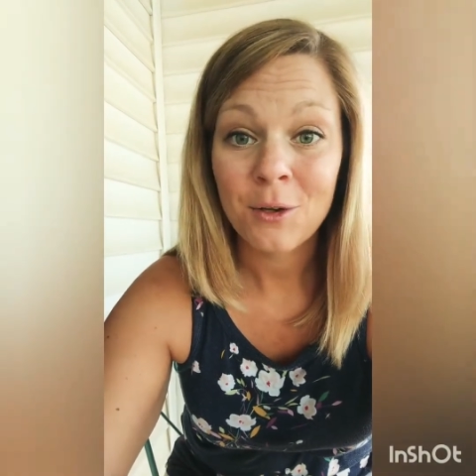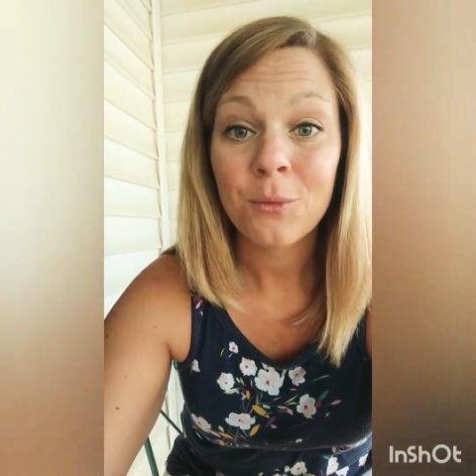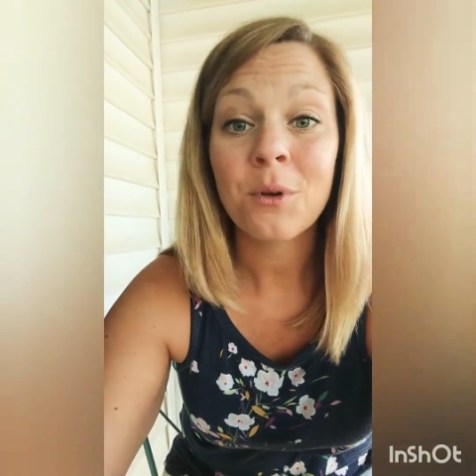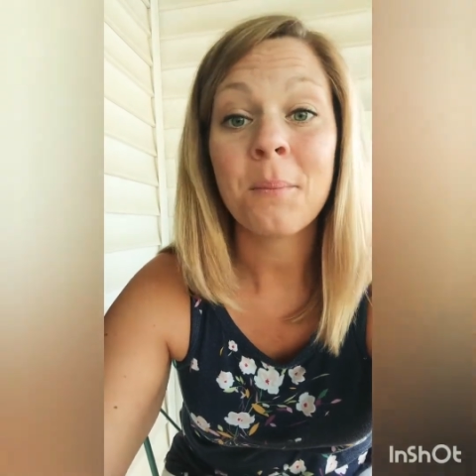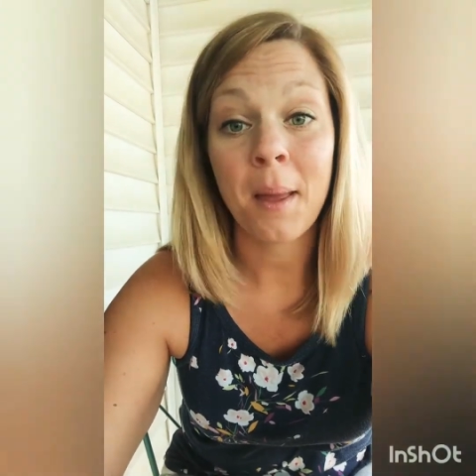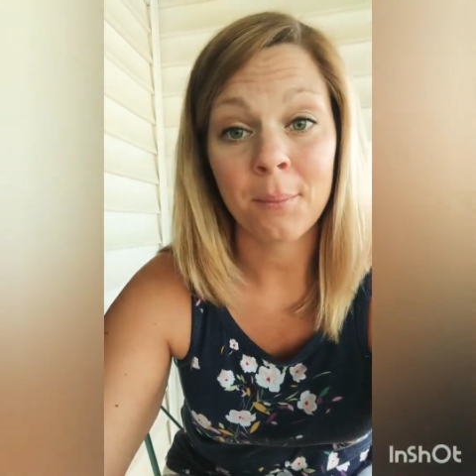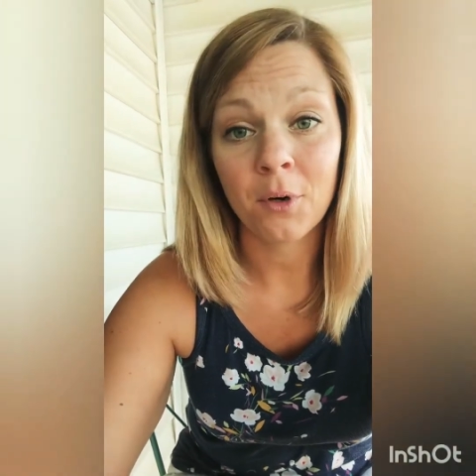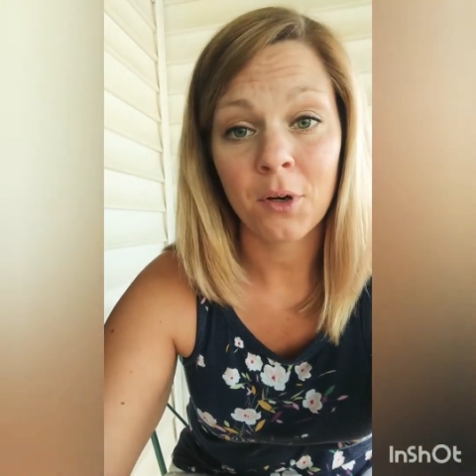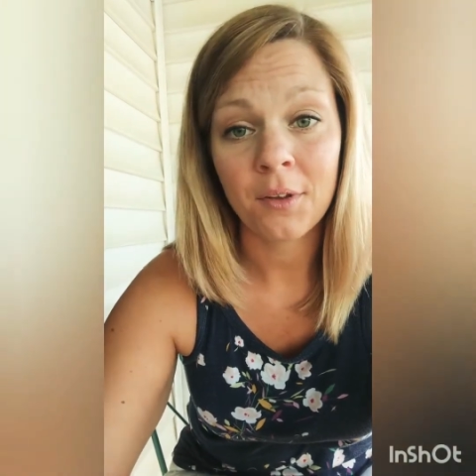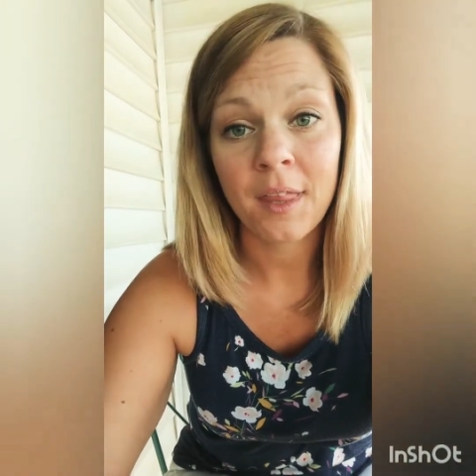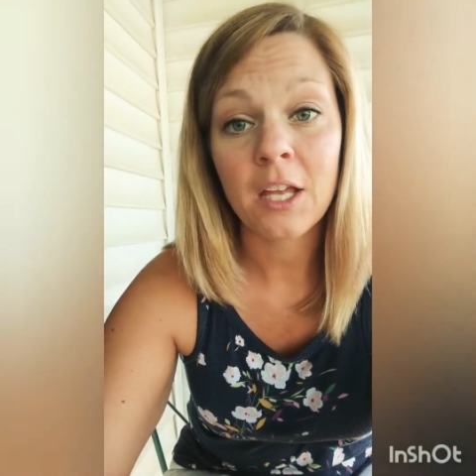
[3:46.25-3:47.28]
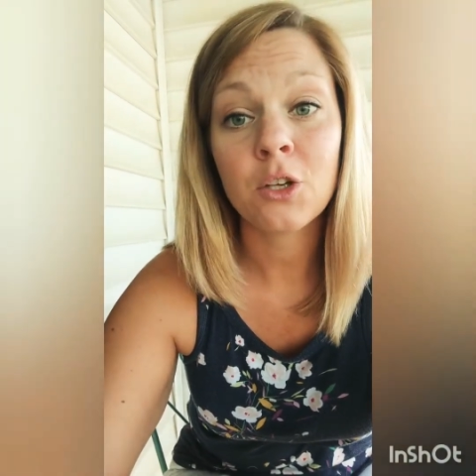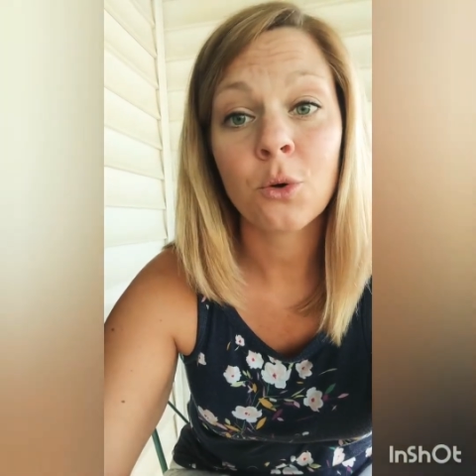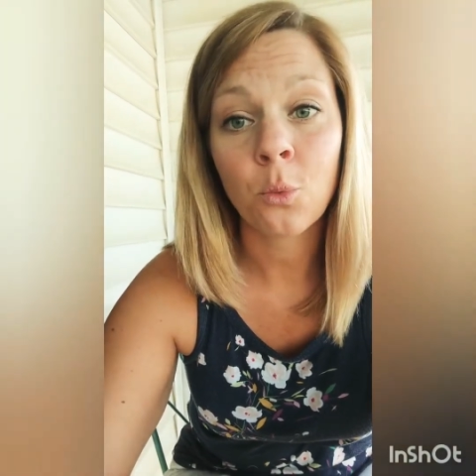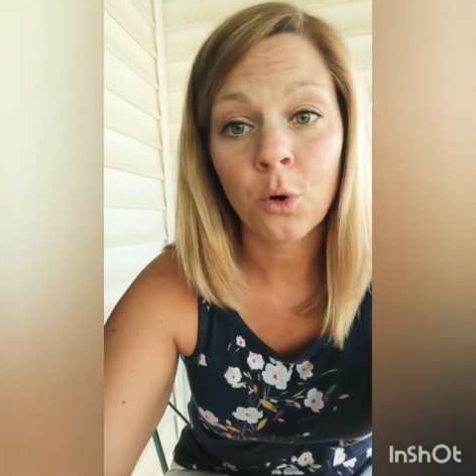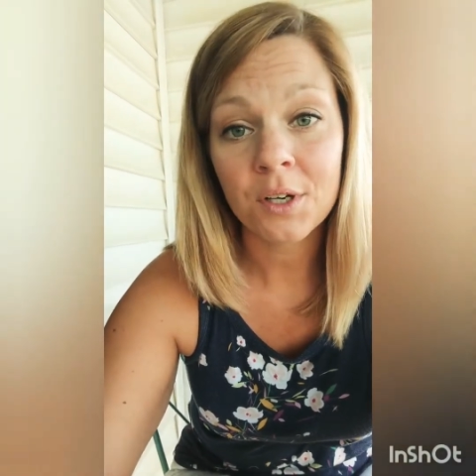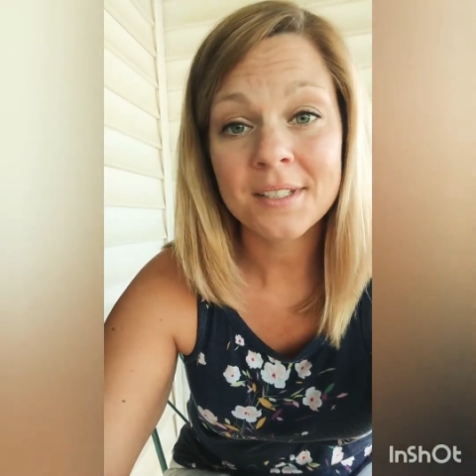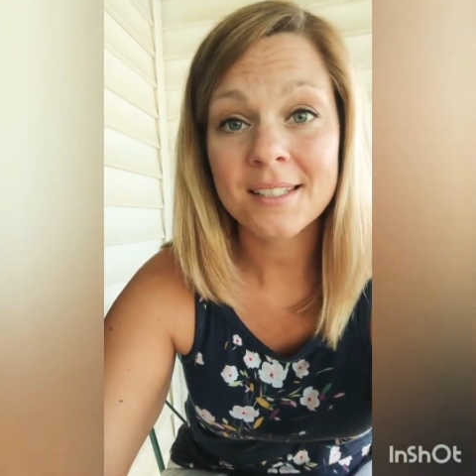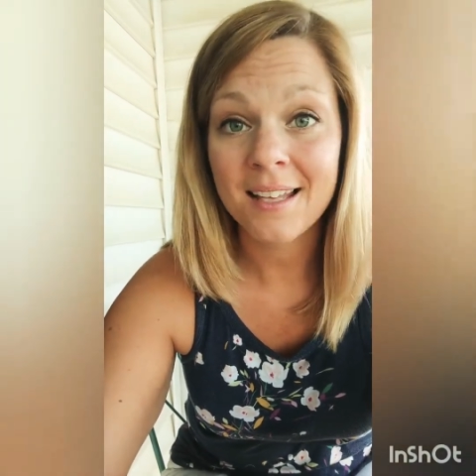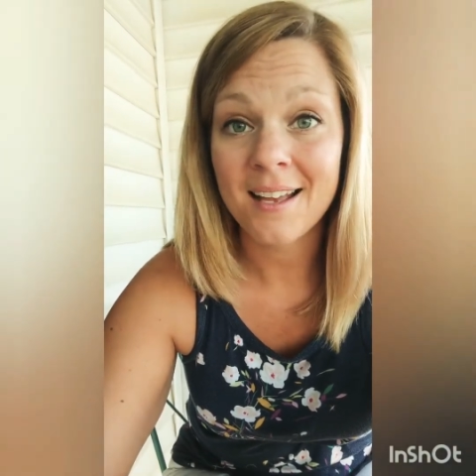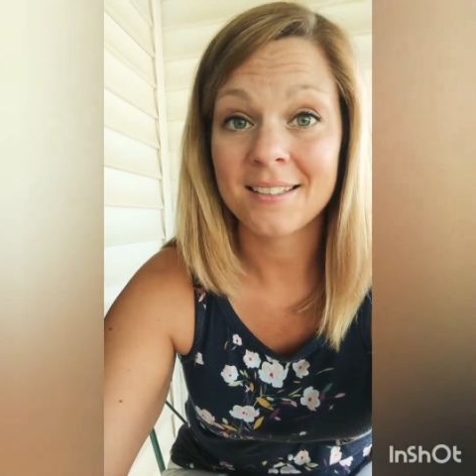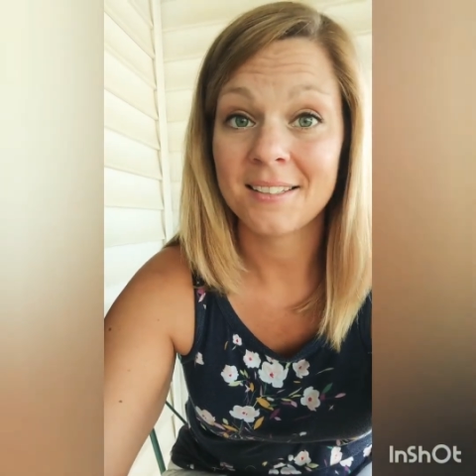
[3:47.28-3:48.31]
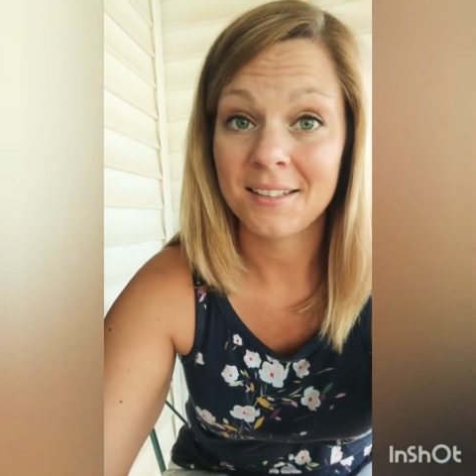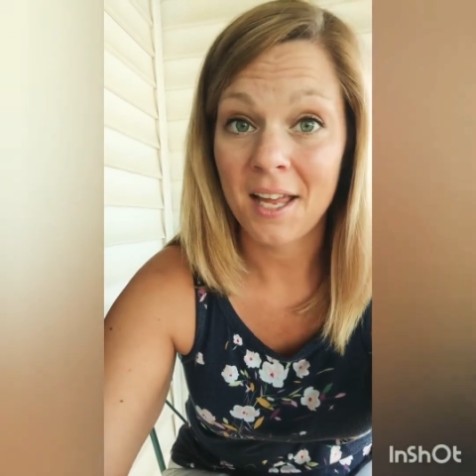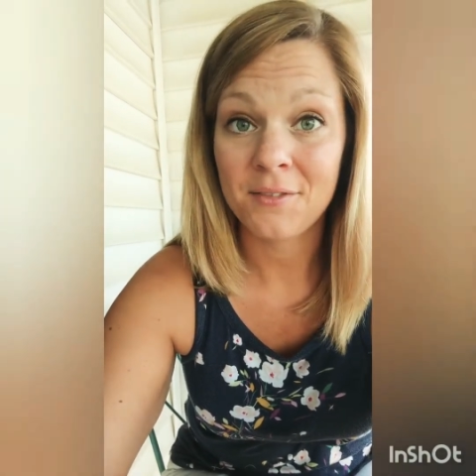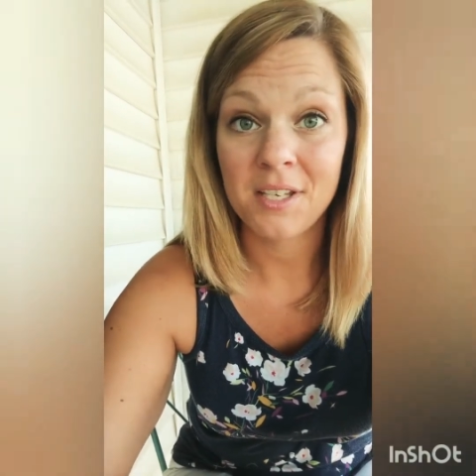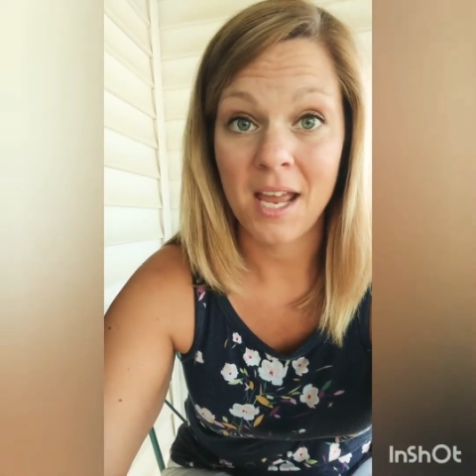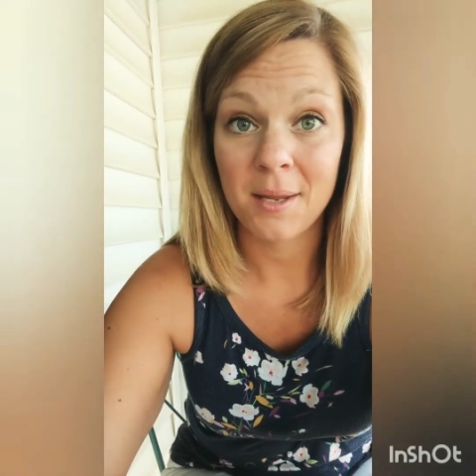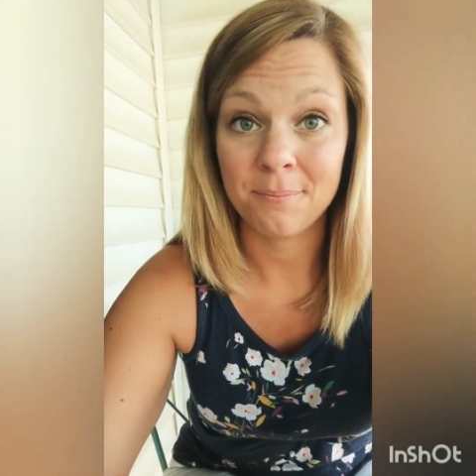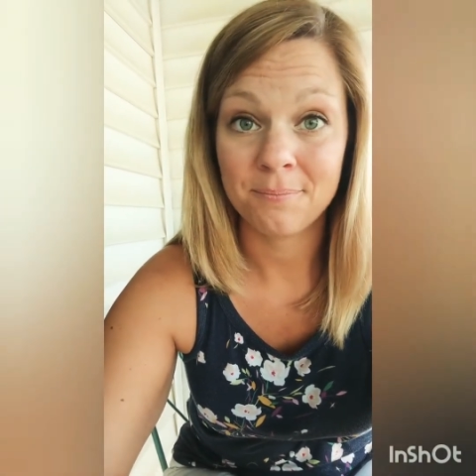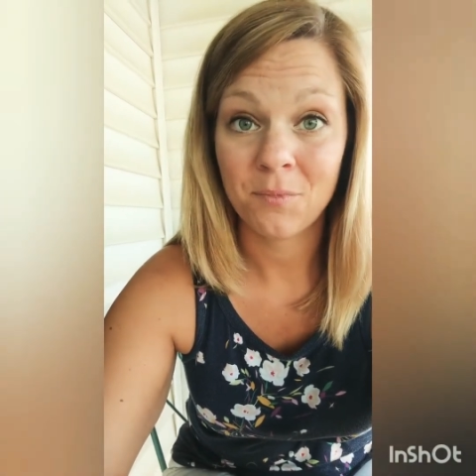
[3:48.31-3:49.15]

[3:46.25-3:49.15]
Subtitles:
remember that your words last a lifetime.